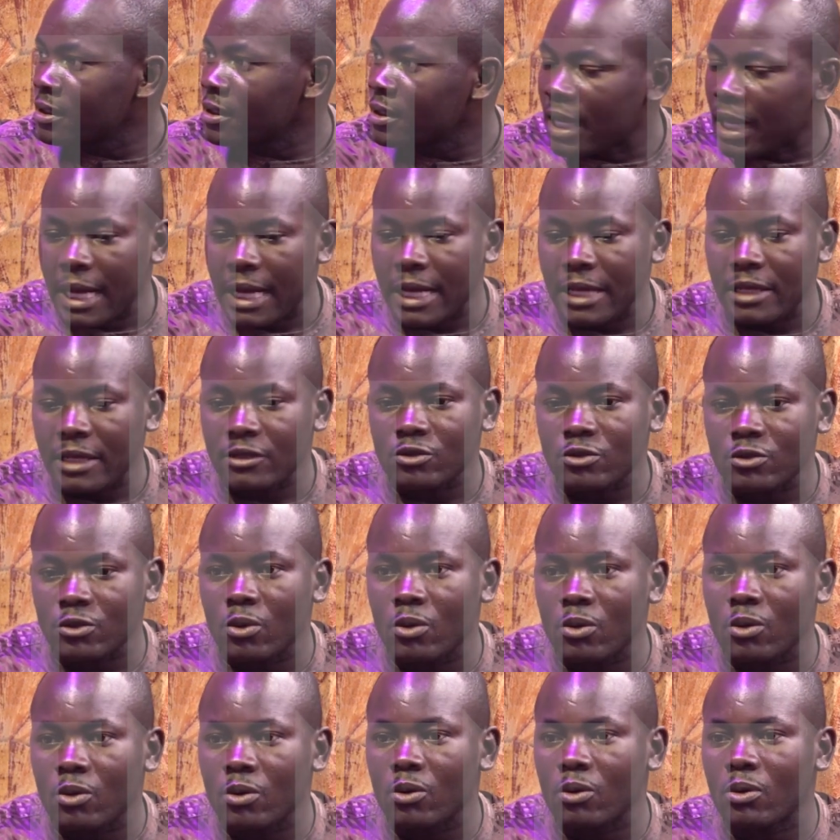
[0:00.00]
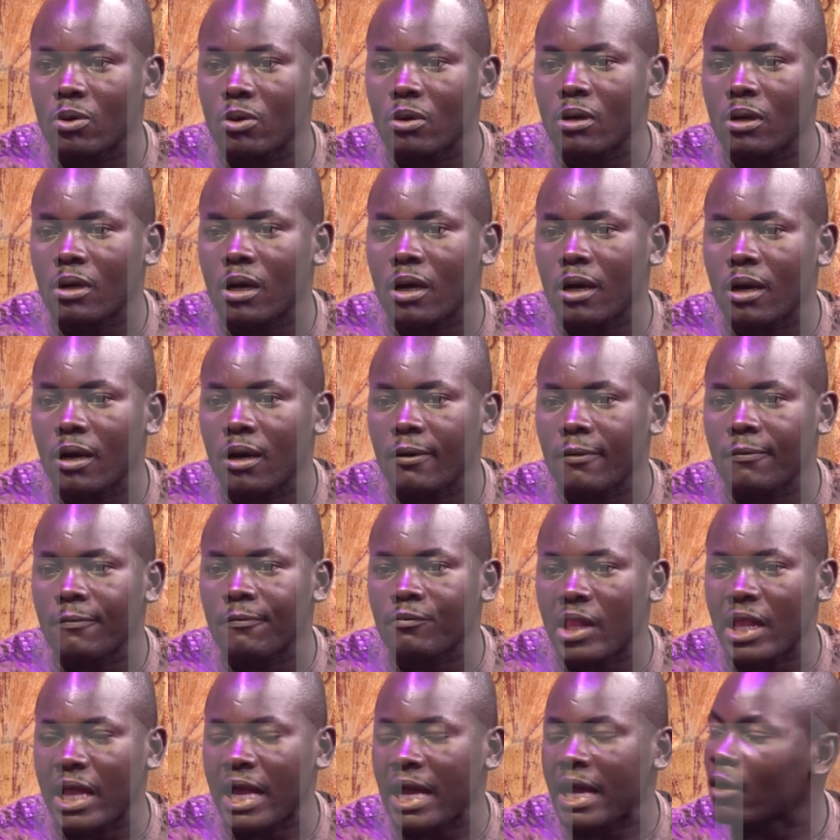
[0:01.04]
And so,
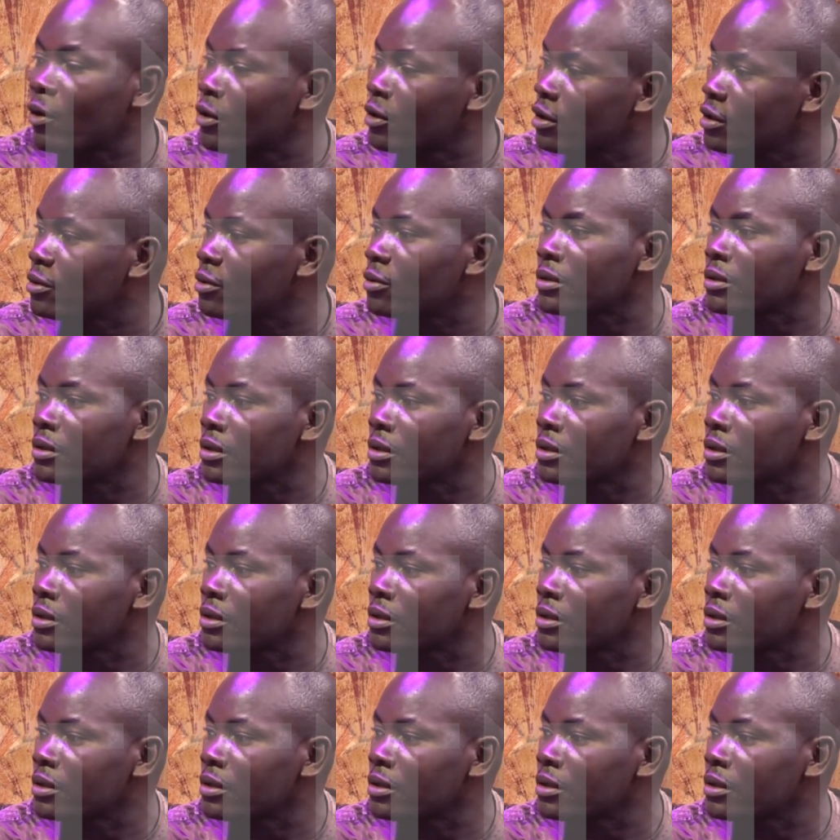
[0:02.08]
according to the